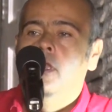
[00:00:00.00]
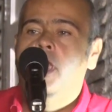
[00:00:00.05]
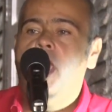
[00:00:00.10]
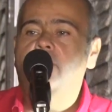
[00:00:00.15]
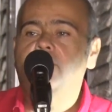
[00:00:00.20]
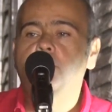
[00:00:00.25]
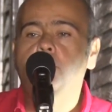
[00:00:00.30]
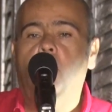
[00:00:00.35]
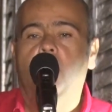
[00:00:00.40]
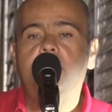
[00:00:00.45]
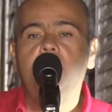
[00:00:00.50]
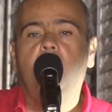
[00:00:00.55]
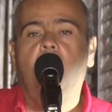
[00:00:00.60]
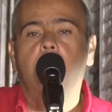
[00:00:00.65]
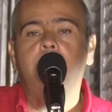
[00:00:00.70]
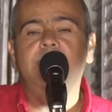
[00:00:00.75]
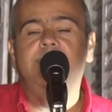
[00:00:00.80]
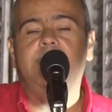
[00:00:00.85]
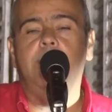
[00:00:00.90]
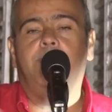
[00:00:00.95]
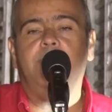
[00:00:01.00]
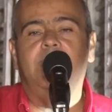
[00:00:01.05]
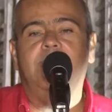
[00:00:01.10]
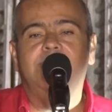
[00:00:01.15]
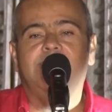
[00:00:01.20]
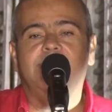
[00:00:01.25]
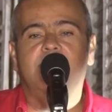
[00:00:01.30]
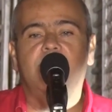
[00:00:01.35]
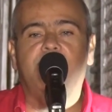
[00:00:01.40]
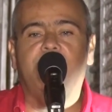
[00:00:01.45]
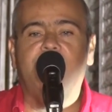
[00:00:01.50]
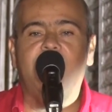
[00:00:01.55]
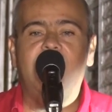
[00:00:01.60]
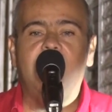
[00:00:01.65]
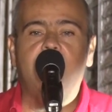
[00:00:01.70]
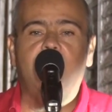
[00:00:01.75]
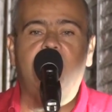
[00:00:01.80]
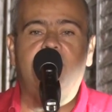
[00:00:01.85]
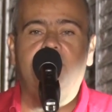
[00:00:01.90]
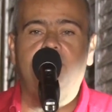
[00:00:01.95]
Everybody got to be dipping into the
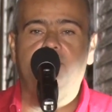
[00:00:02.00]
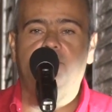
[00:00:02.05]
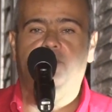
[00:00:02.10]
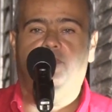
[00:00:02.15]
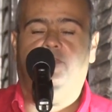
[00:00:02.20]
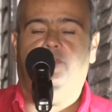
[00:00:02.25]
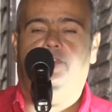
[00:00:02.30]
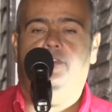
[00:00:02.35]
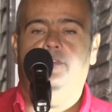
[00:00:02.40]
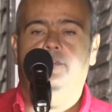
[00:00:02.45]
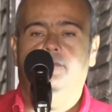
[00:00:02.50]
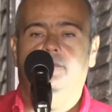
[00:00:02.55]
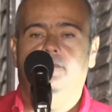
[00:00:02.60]
savings.